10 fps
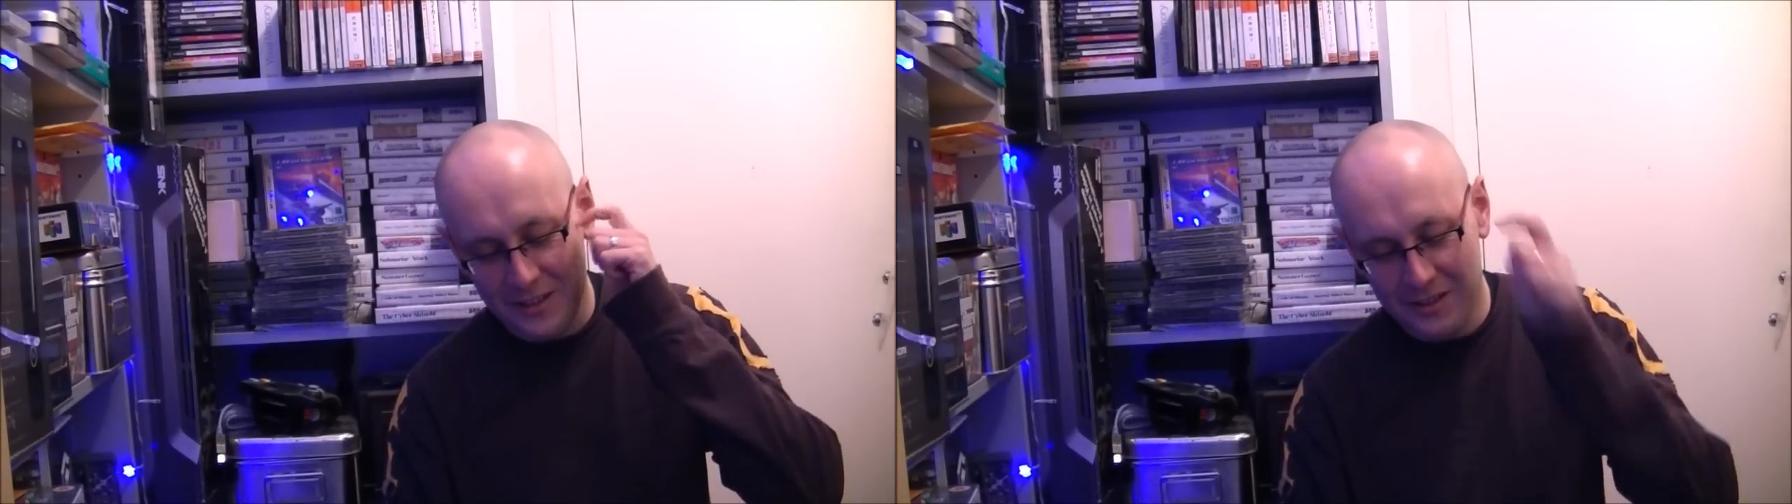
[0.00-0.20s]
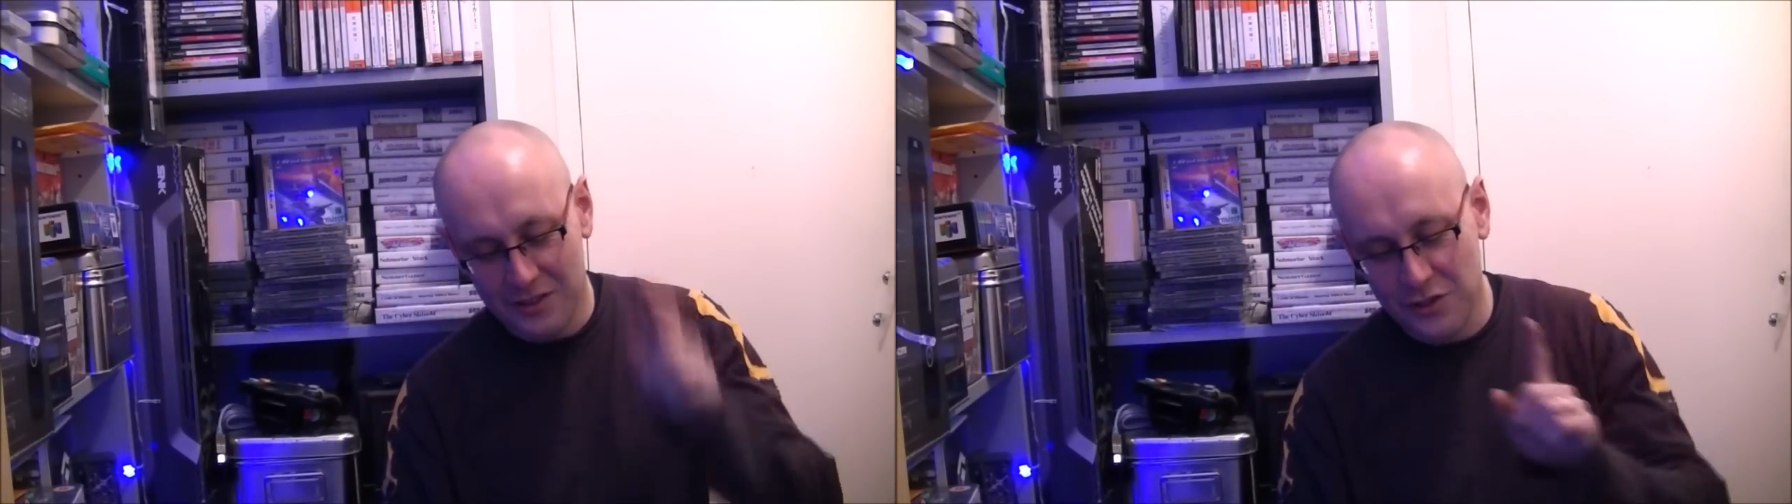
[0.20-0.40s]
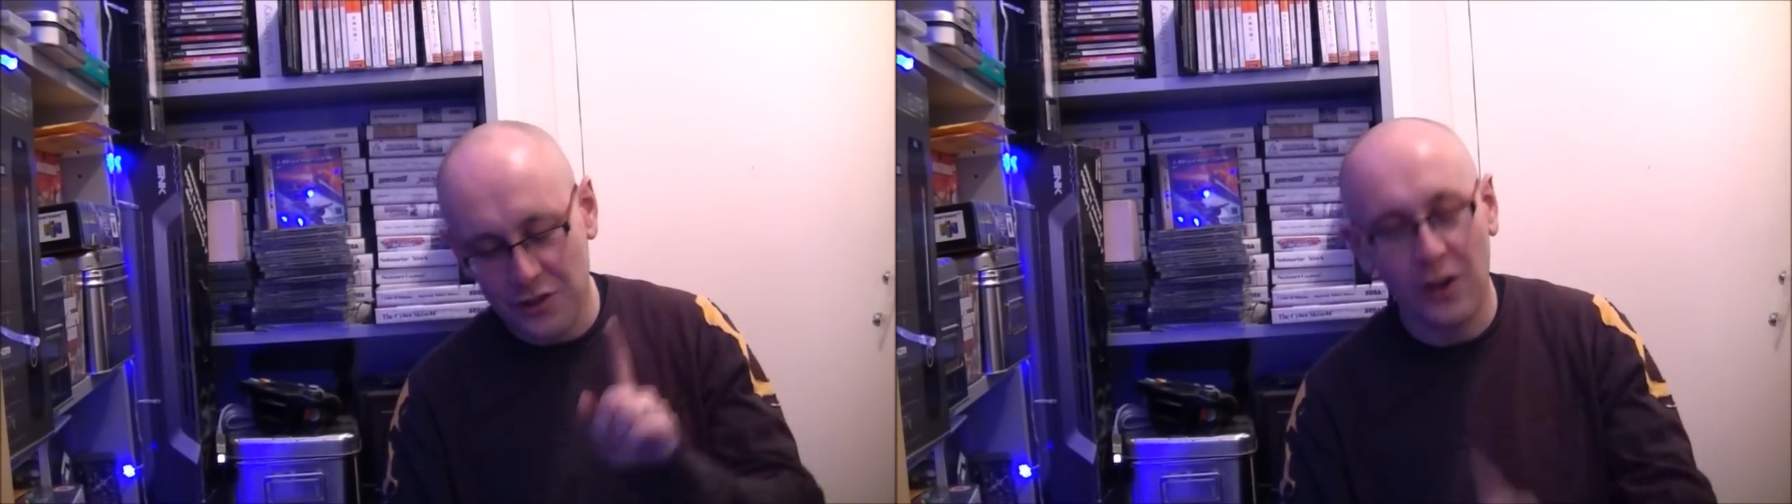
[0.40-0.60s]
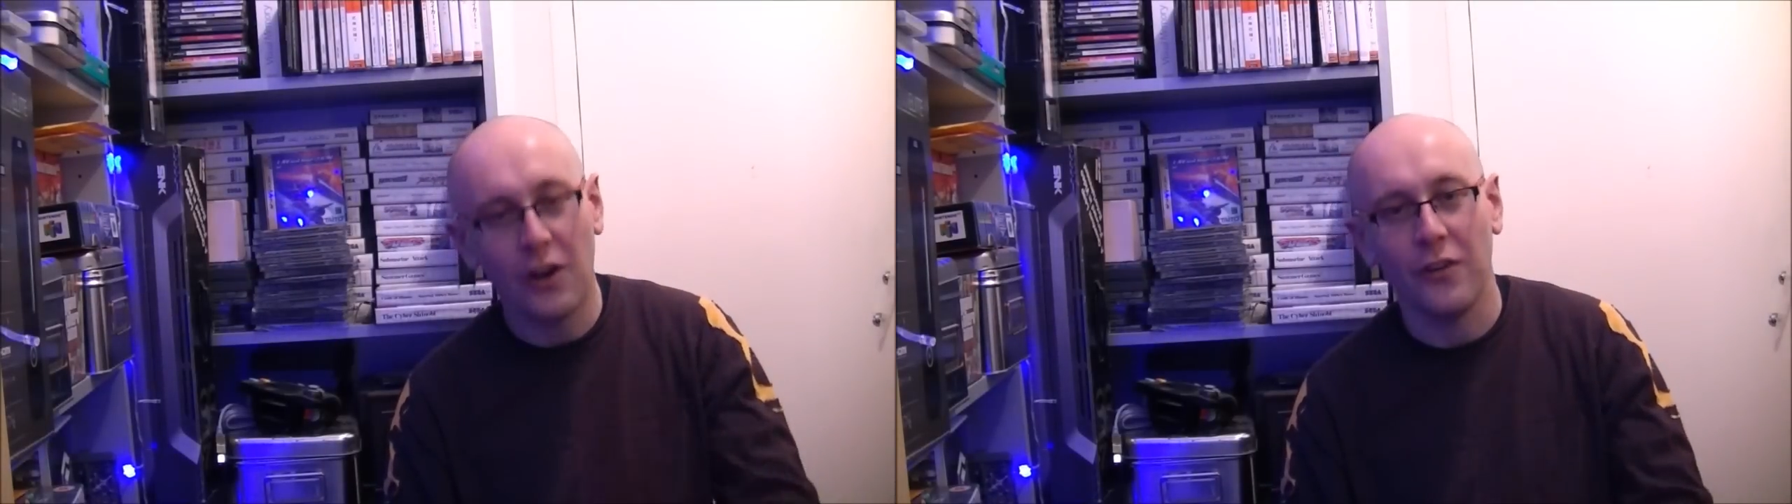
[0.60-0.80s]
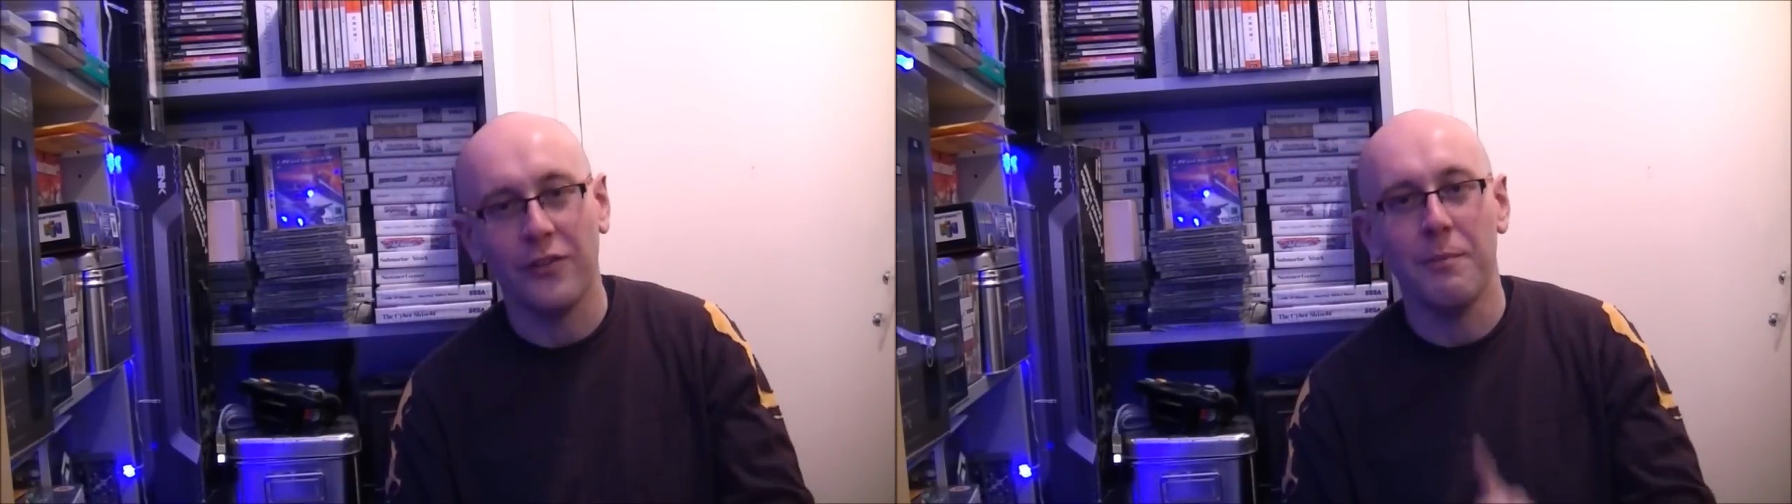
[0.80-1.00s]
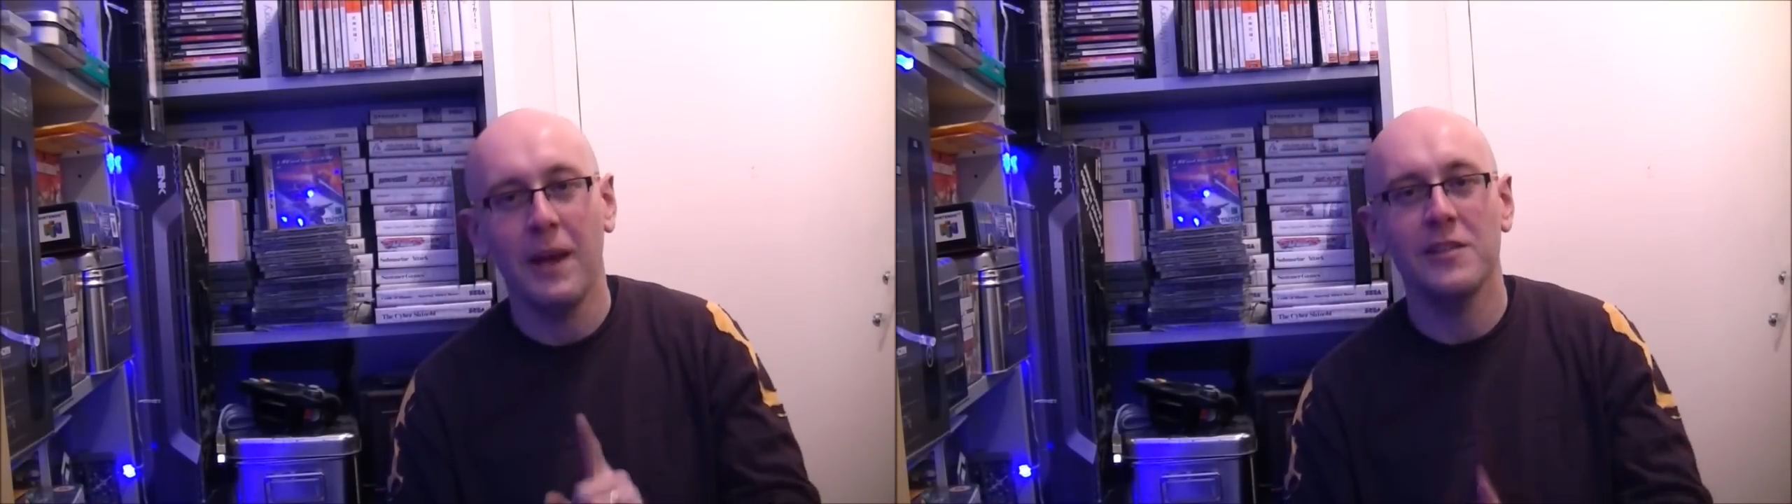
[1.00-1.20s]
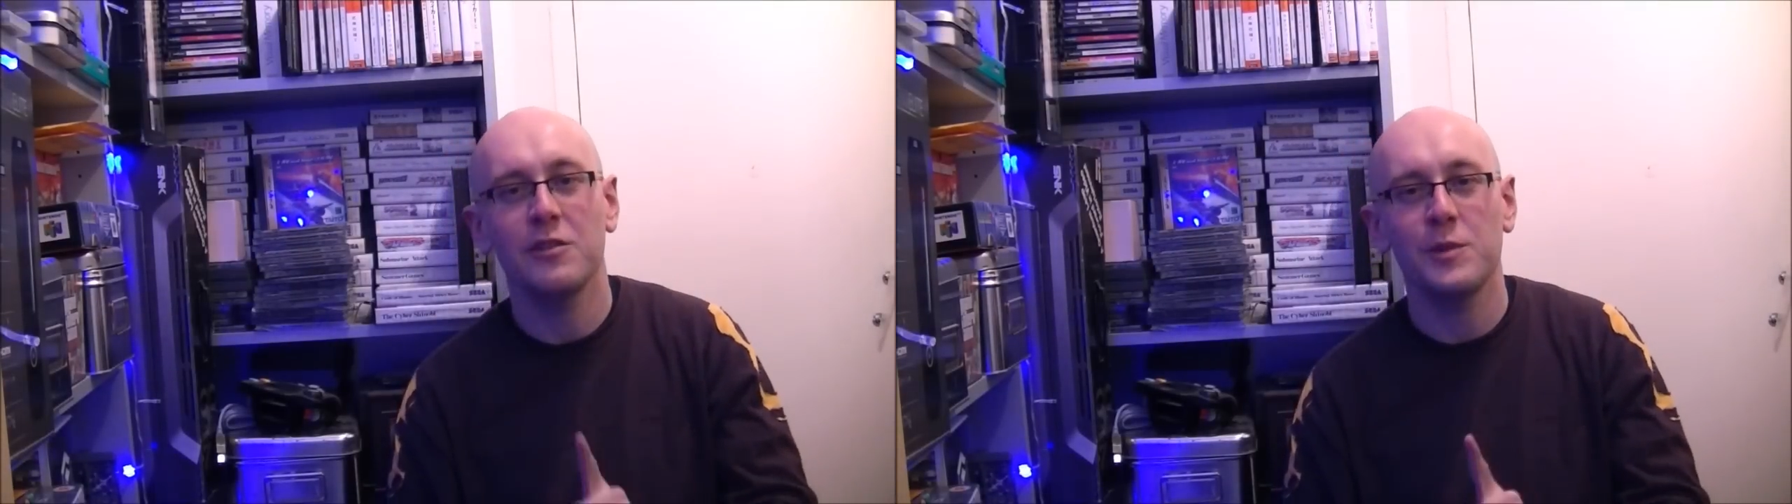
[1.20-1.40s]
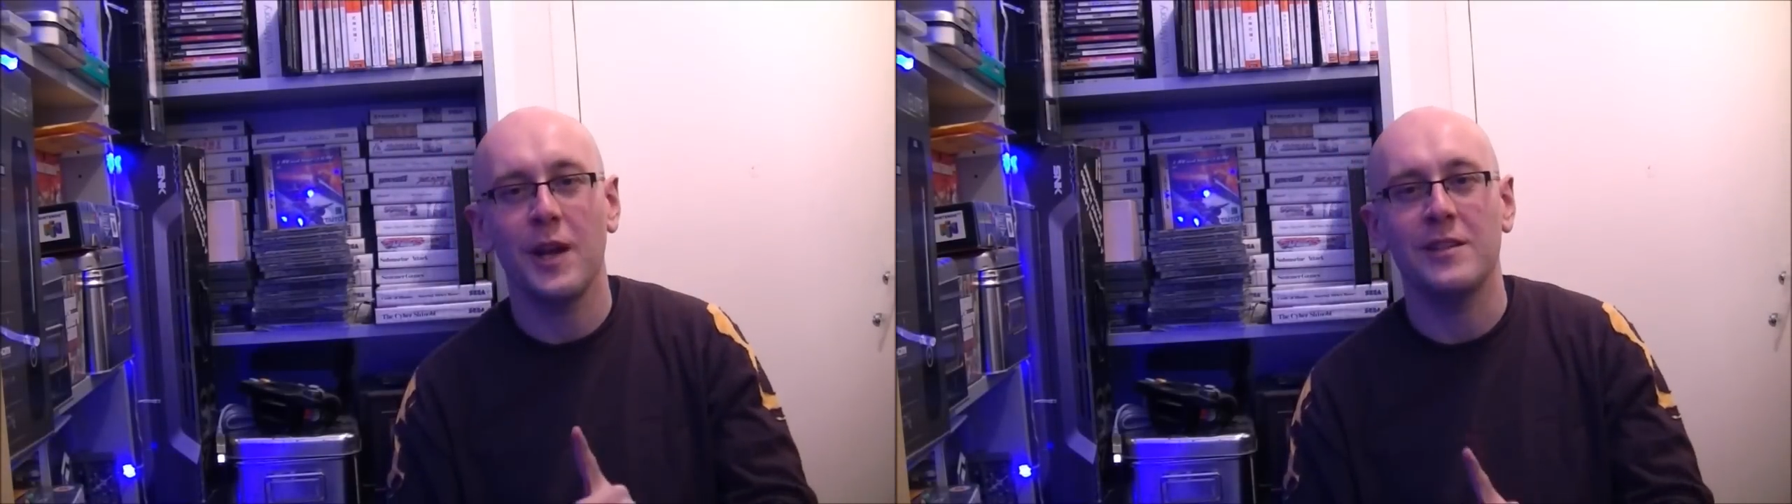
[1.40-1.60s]
So the main
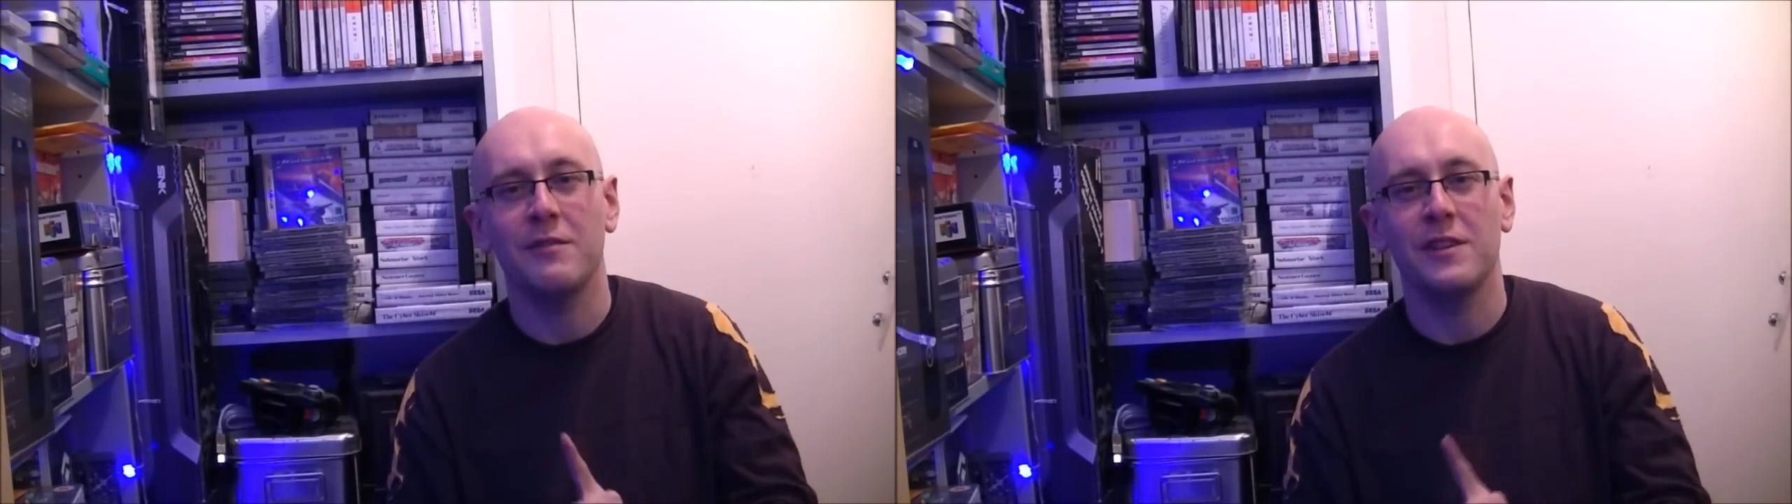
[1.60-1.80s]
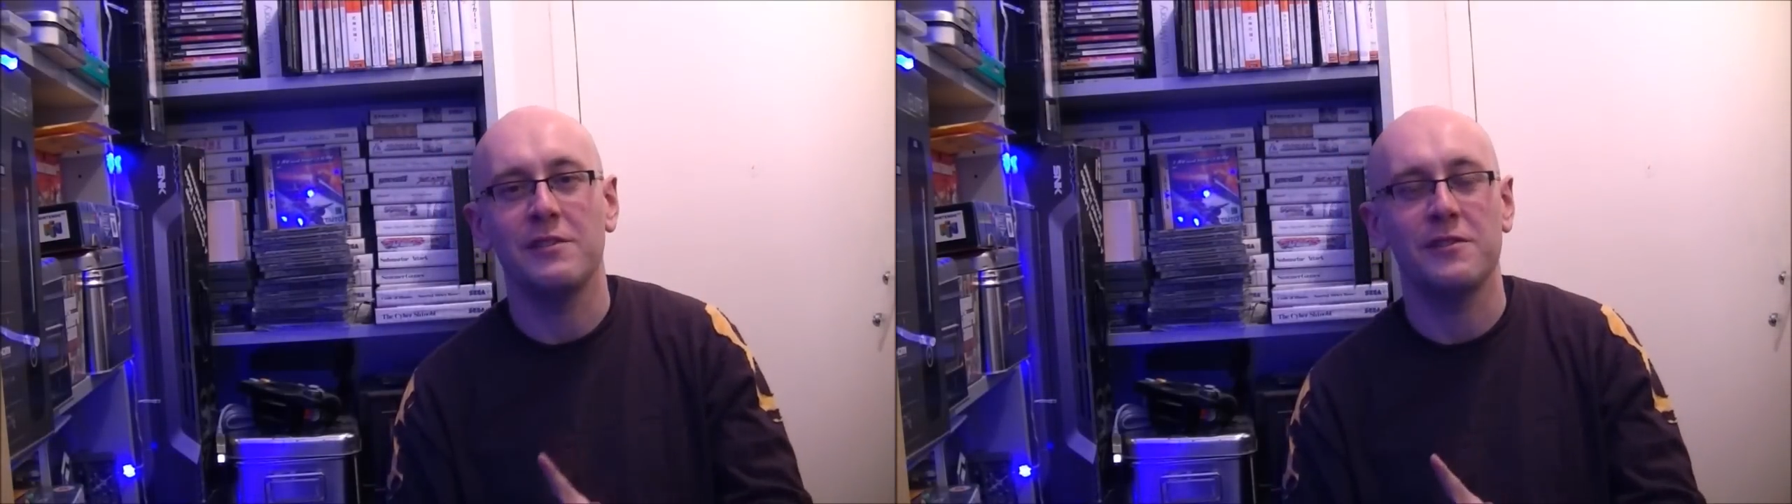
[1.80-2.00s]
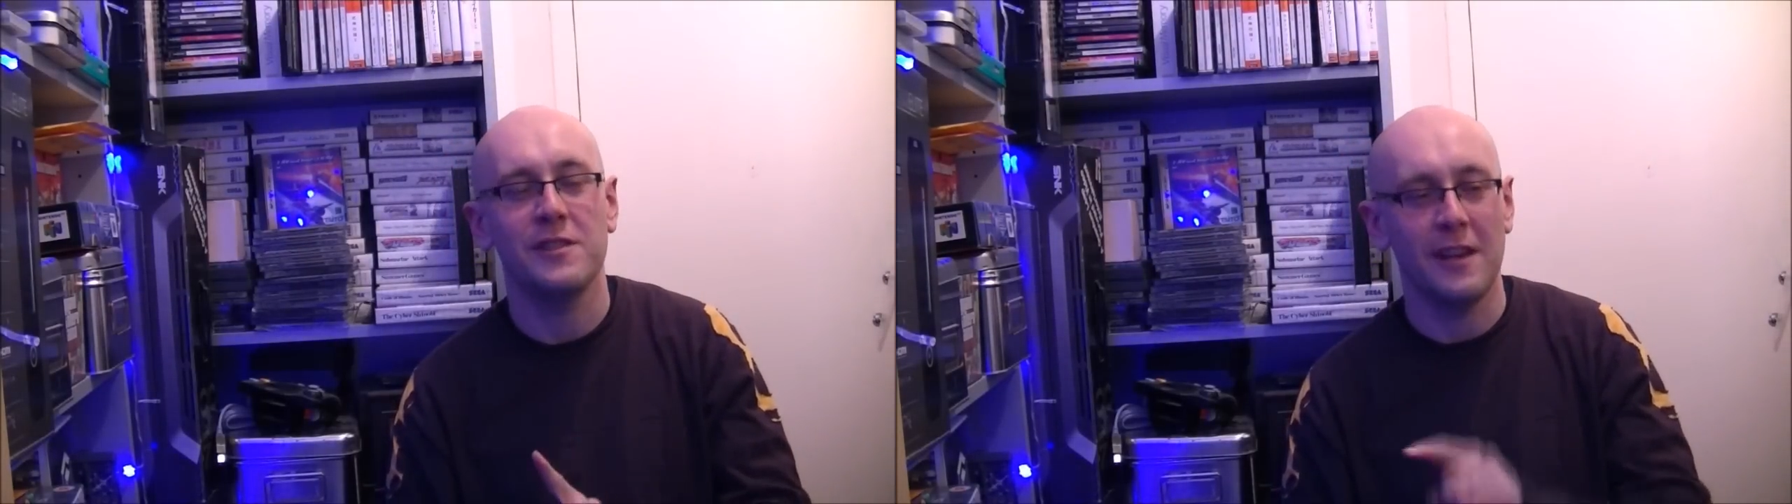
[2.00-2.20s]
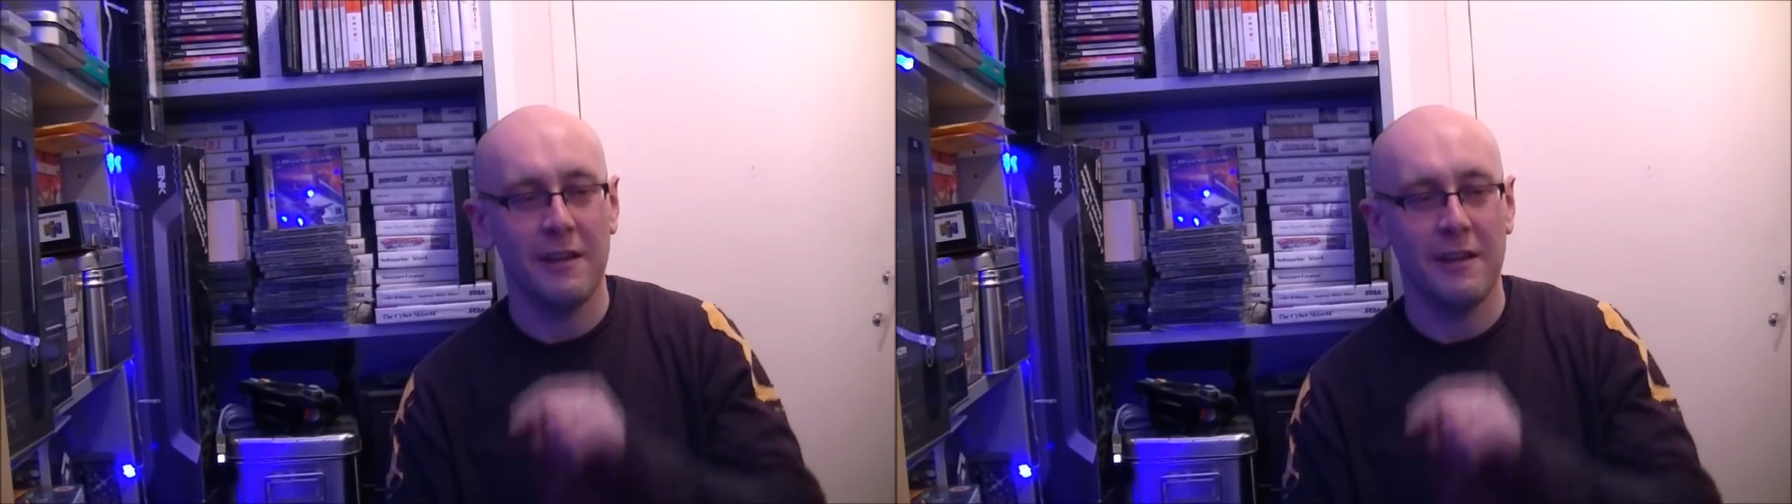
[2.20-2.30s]
subject of this